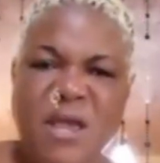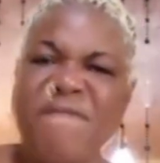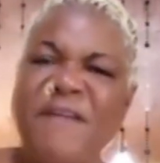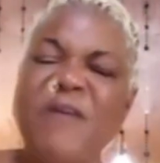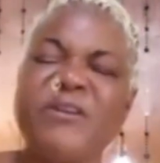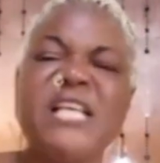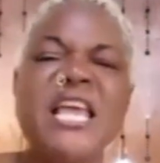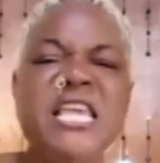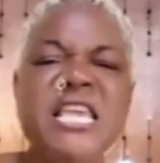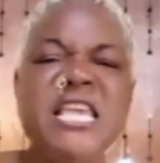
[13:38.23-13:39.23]
Your followers,
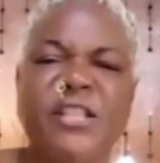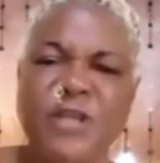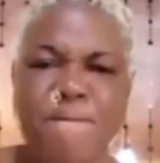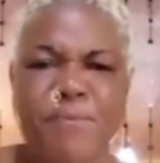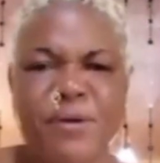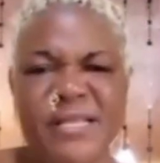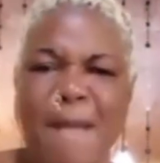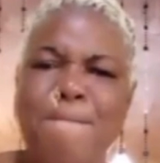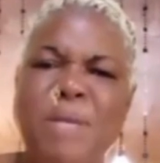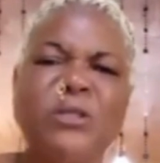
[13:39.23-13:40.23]
they hate you and
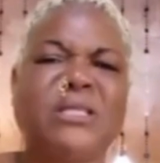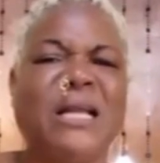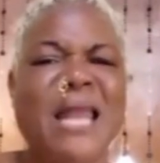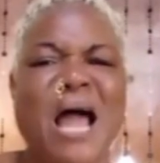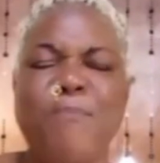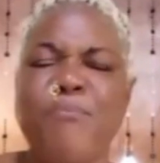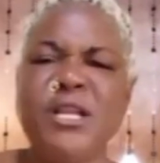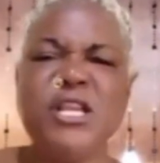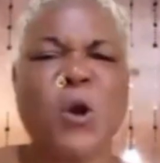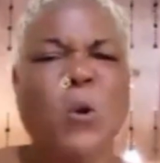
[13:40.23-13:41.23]
Britney a blood
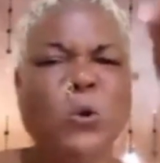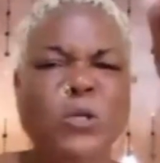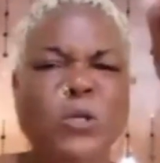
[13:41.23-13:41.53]
clot. Britney